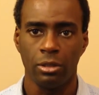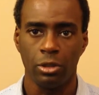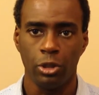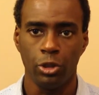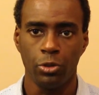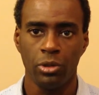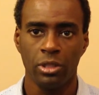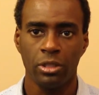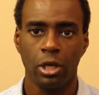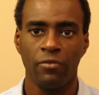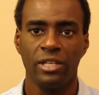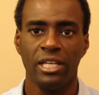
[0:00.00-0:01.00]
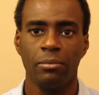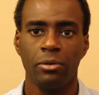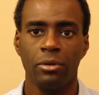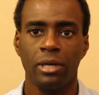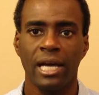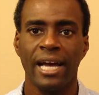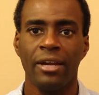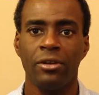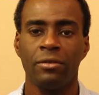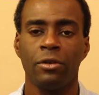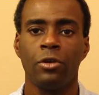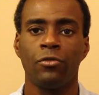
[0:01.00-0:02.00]
unit of labor
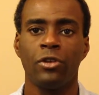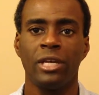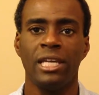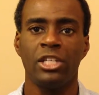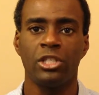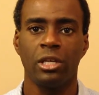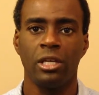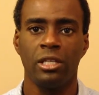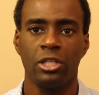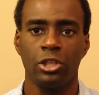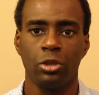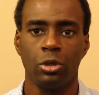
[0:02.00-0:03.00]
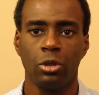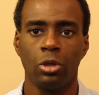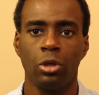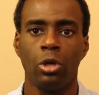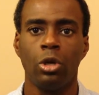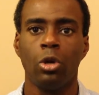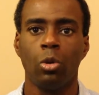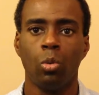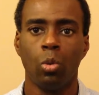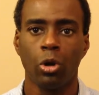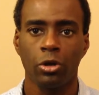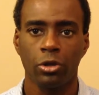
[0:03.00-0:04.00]
hired, for each additional
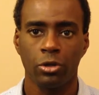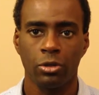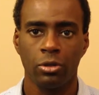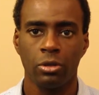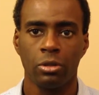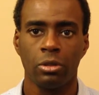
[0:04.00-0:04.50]
worker,